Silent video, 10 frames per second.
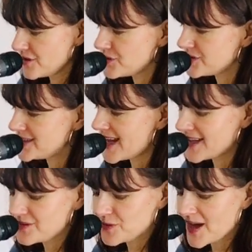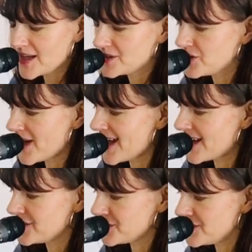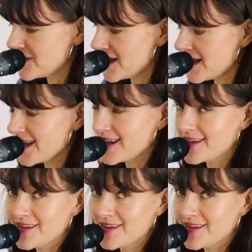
Do da da da do day.